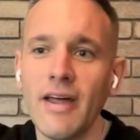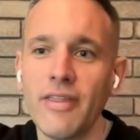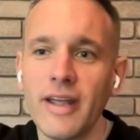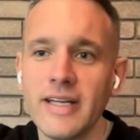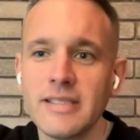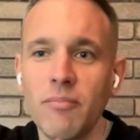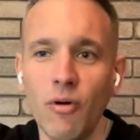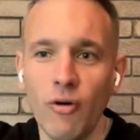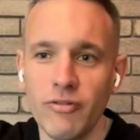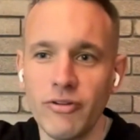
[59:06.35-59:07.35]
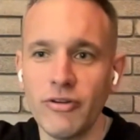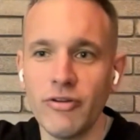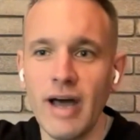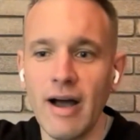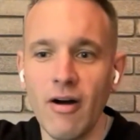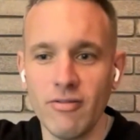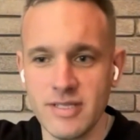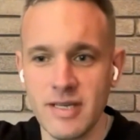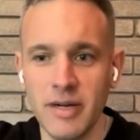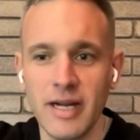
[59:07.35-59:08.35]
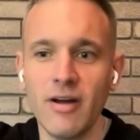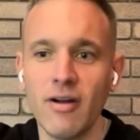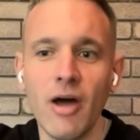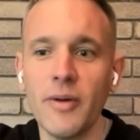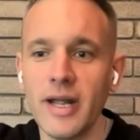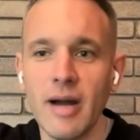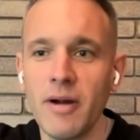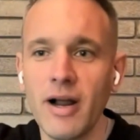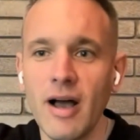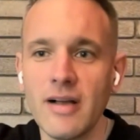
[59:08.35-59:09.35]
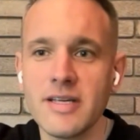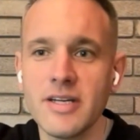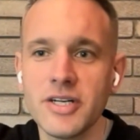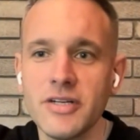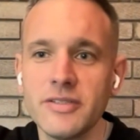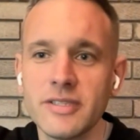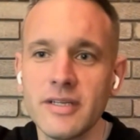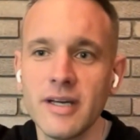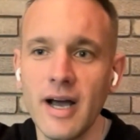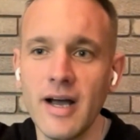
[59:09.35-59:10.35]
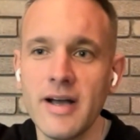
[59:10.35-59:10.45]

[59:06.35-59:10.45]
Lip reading: And I think it's important to do that similarly on low income and class issues